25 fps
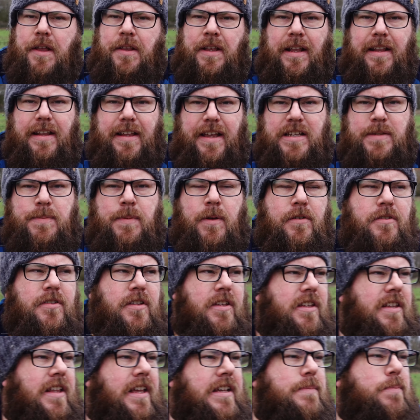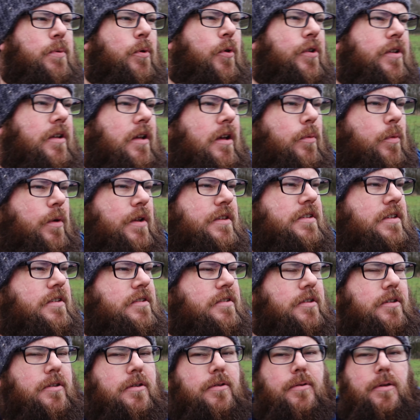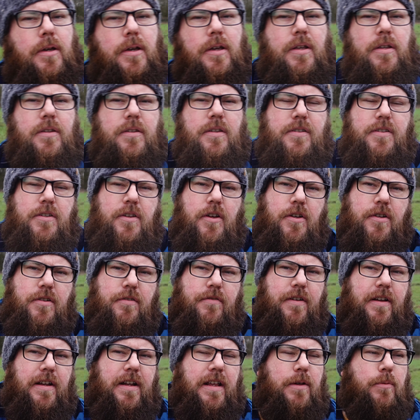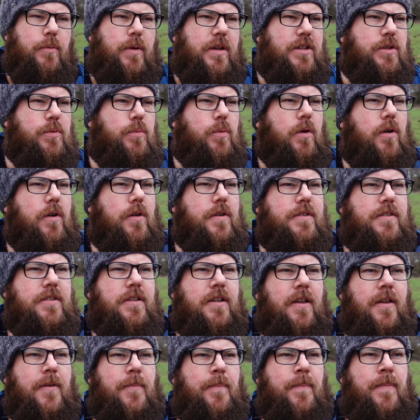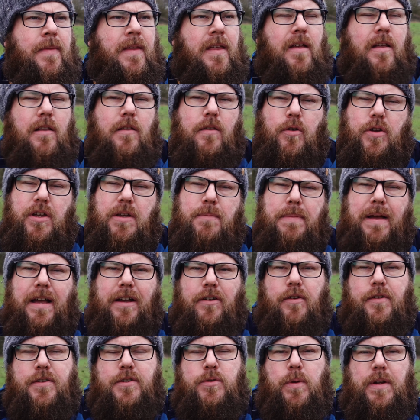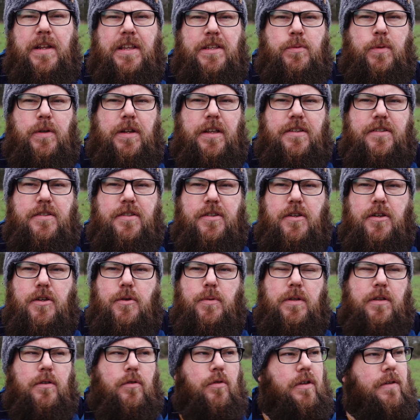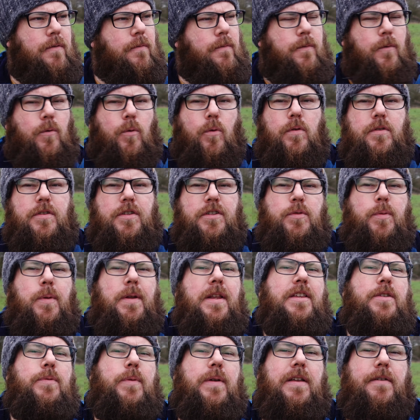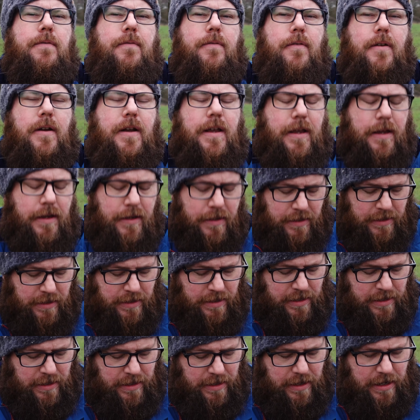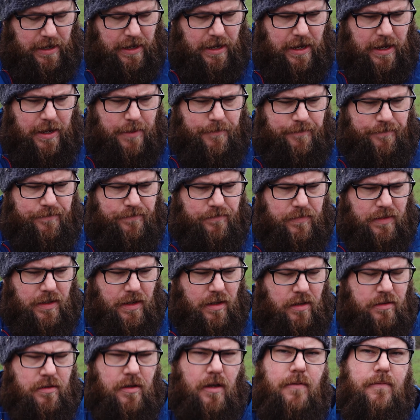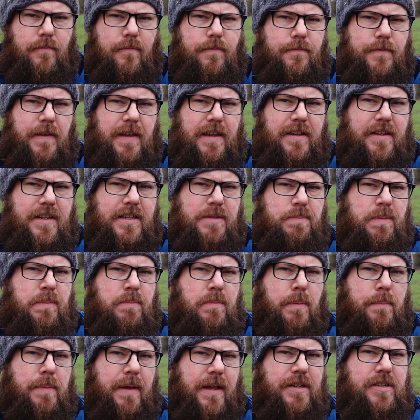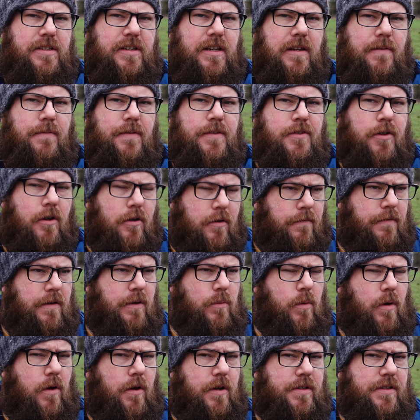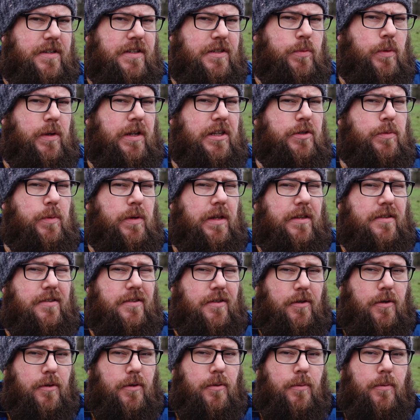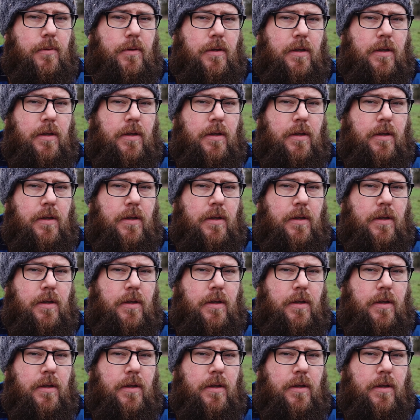that leads me on to the next point I wanted to discuss really, which was looking back on 2022 and looking forward to 2023. I don't think it's been my best year photography wise in 2022,